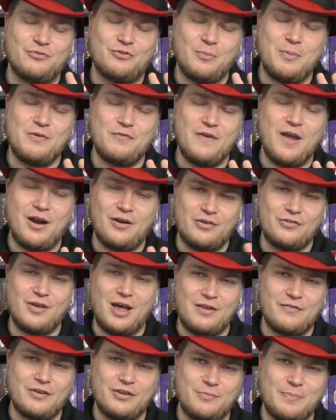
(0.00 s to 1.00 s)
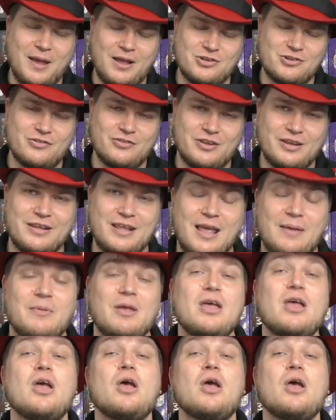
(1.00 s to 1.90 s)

to be fair, there's a lot of expansions in the game.